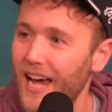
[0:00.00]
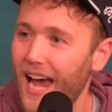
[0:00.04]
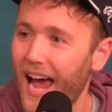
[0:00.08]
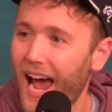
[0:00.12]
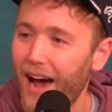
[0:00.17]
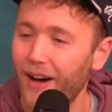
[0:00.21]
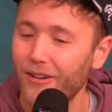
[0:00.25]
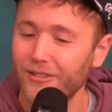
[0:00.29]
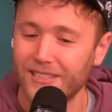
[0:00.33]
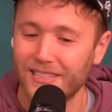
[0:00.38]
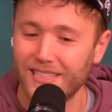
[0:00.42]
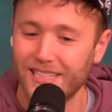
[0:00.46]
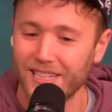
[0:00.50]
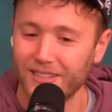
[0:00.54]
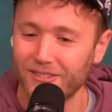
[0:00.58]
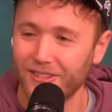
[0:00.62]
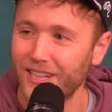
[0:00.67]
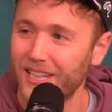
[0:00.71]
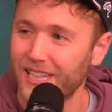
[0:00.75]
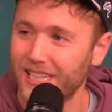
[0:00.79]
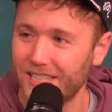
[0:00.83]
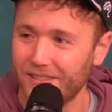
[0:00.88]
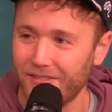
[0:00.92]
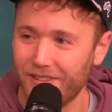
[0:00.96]
how
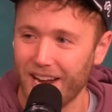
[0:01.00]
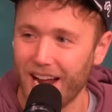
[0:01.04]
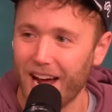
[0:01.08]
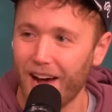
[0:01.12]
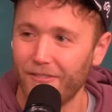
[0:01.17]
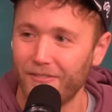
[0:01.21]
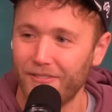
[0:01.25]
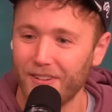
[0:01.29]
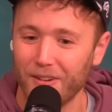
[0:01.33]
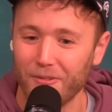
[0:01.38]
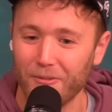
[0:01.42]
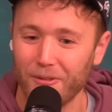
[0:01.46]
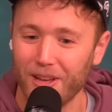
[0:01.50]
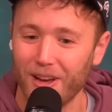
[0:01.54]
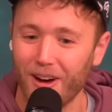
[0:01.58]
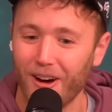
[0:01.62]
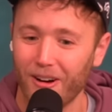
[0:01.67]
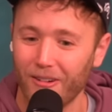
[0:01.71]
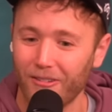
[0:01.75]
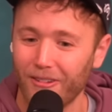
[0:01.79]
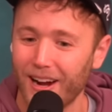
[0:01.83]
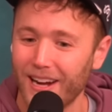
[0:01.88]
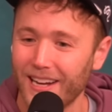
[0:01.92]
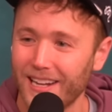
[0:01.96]
serious of an outfit we
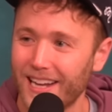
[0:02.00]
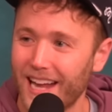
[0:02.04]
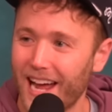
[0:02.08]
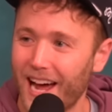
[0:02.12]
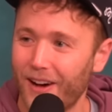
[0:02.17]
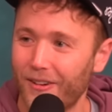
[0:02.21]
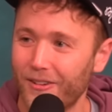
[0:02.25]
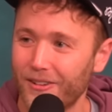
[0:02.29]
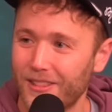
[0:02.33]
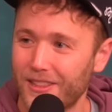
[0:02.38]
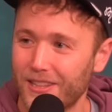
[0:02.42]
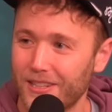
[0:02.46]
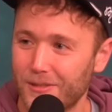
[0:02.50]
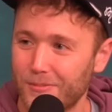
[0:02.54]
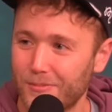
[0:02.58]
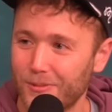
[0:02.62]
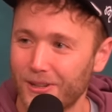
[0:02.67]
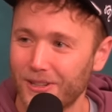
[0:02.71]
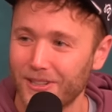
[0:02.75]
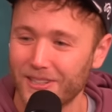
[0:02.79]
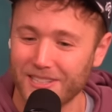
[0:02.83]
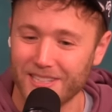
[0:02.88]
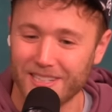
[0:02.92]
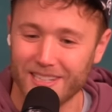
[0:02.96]
are right now with the
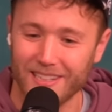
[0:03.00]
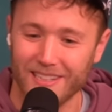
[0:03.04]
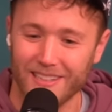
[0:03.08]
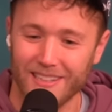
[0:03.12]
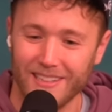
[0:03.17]
Spurs.